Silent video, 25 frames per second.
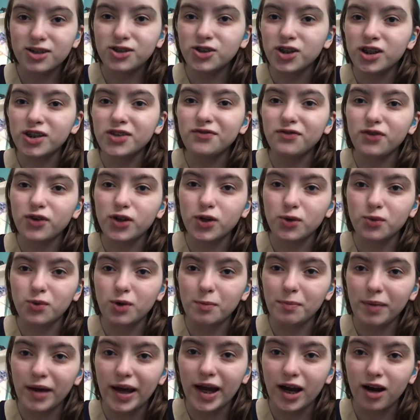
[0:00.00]
just for the
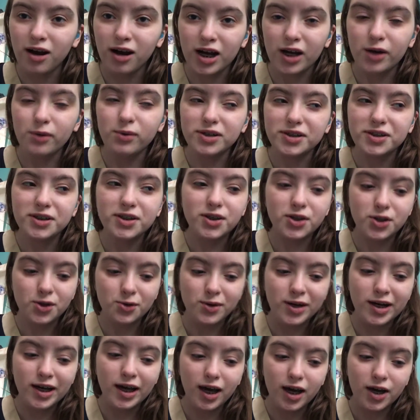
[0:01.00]
repair, it was
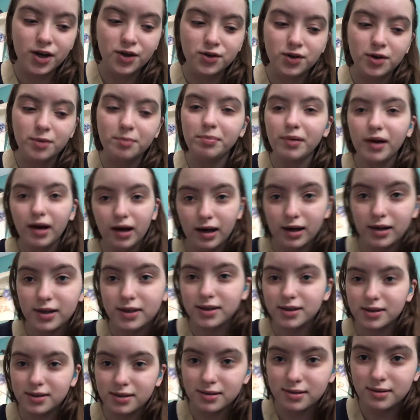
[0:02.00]

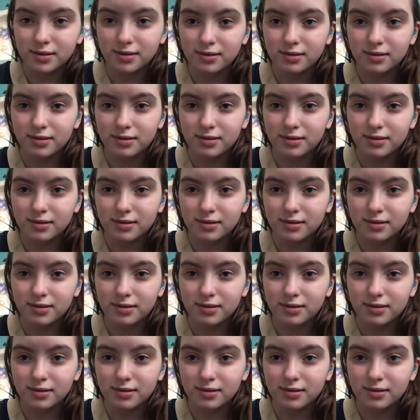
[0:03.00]
$300.